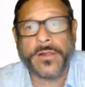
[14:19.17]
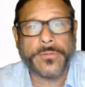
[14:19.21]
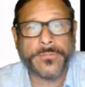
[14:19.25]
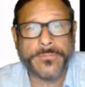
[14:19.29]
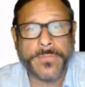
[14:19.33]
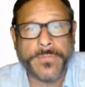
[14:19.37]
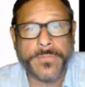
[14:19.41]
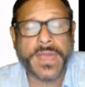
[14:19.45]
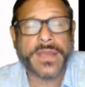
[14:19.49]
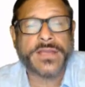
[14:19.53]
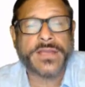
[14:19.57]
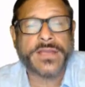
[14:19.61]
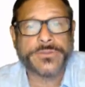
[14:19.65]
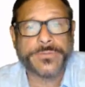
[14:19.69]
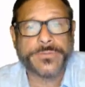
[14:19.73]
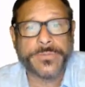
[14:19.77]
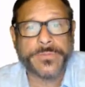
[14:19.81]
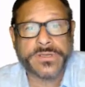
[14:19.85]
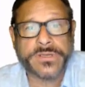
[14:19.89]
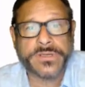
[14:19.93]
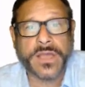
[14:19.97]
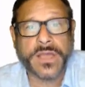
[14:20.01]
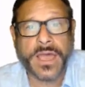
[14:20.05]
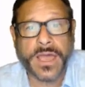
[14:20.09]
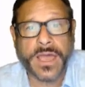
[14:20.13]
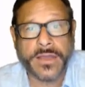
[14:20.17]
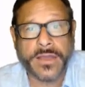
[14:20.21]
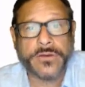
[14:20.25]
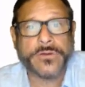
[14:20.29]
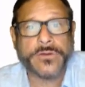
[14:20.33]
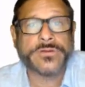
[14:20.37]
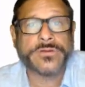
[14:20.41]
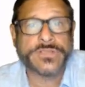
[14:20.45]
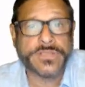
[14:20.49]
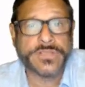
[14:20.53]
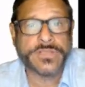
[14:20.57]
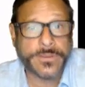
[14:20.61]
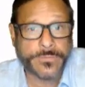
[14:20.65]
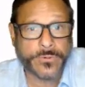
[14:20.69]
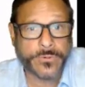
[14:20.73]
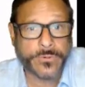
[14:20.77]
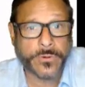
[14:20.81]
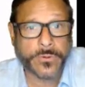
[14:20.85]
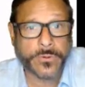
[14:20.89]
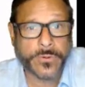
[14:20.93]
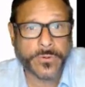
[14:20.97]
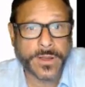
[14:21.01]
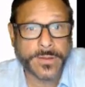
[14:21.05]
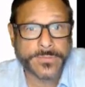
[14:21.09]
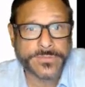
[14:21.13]
management on your C
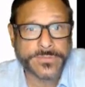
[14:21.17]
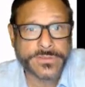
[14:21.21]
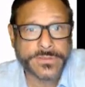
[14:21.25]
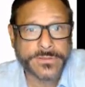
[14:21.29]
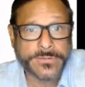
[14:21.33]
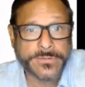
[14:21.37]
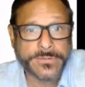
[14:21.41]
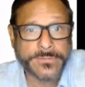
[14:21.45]
programs.